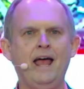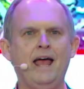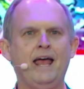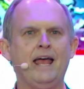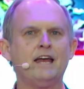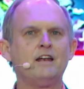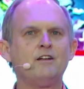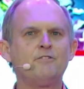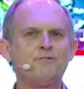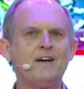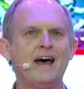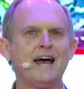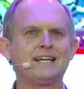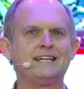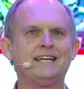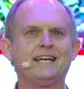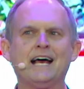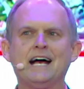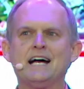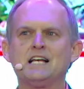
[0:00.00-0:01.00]
And in fact,
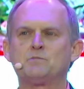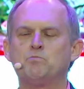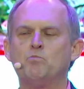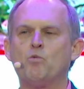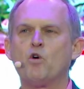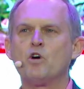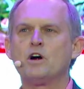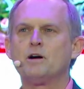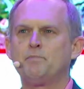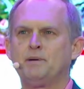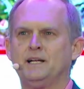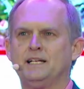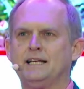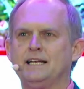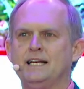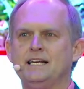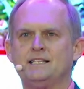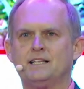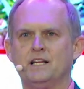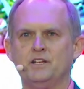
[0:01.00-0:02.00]
it has more
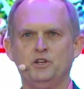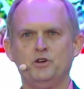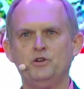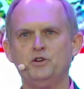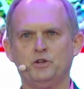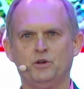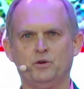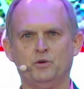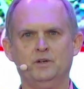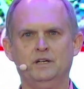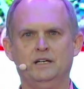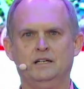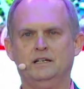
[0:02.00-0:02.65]
abilities than you do.